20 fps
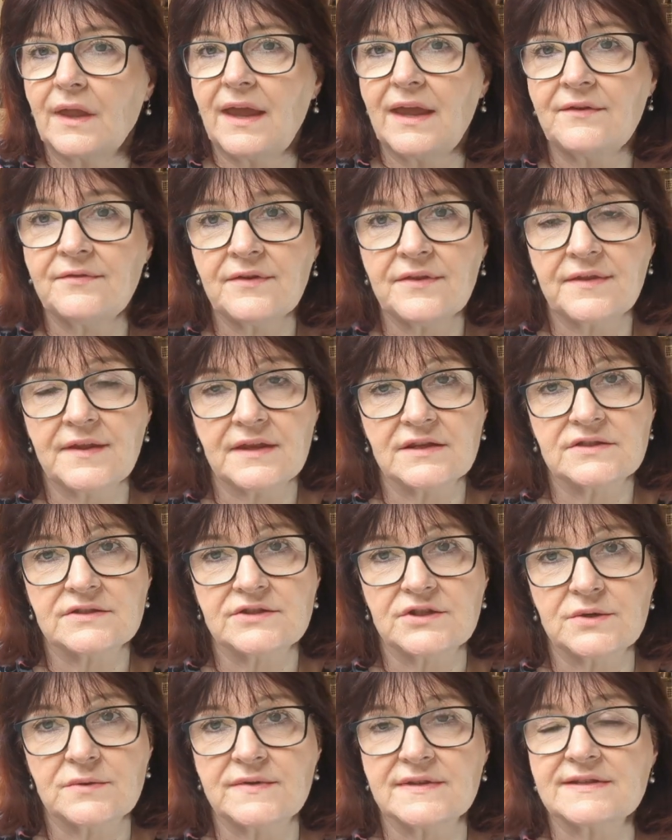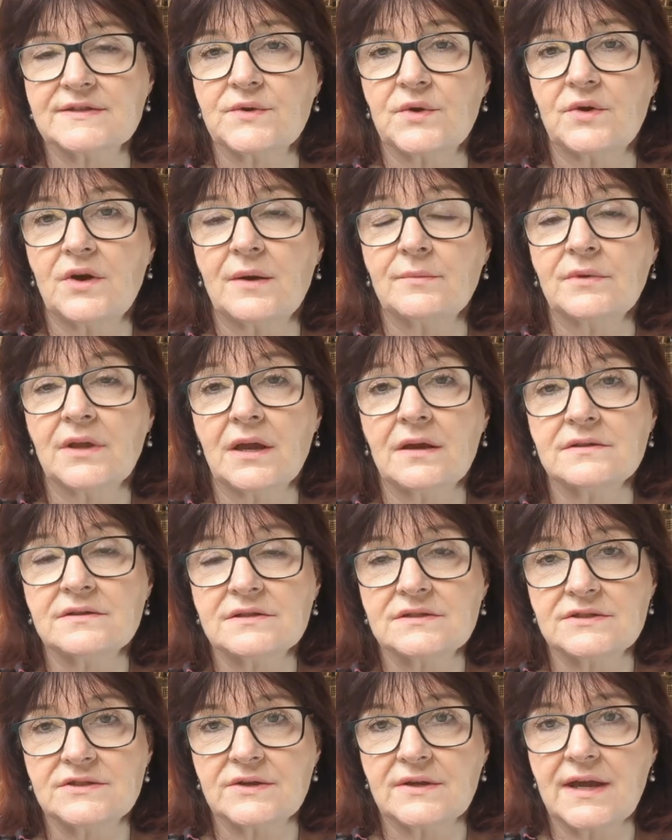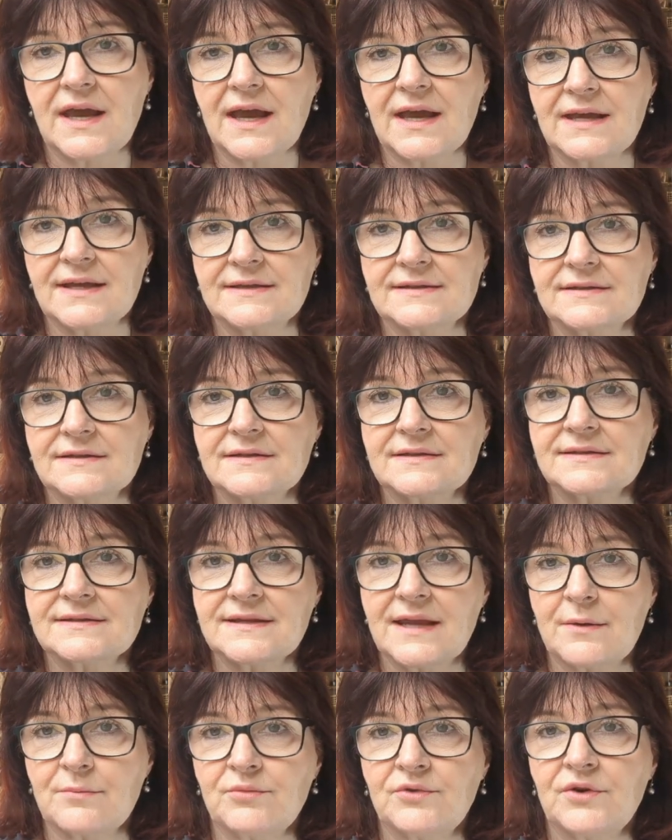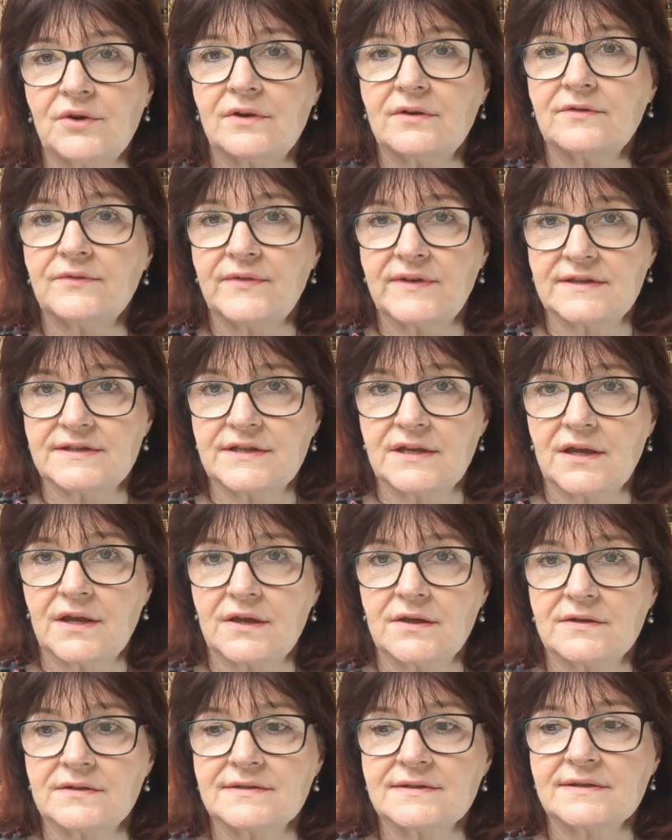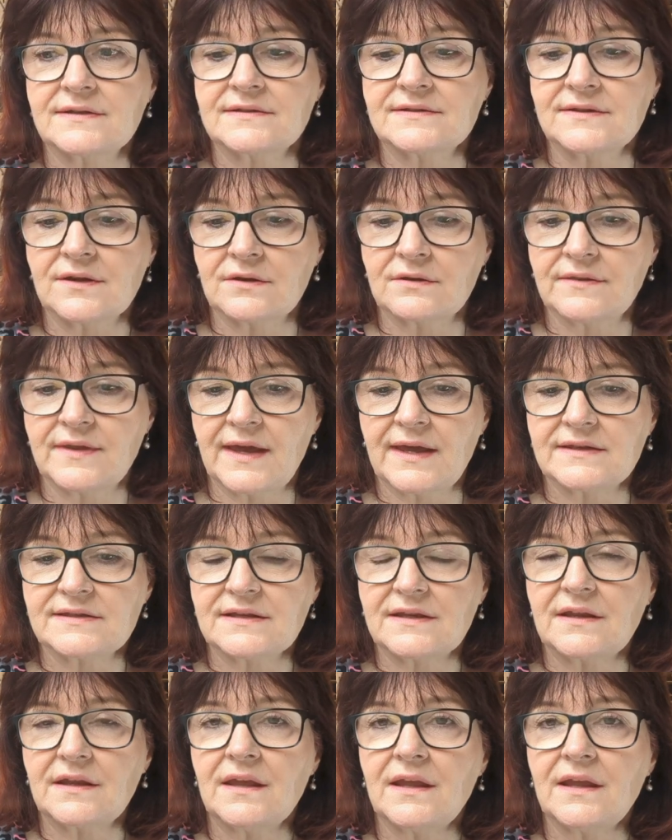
everything to do with this quilt, I'm going to do it as separate videos, so that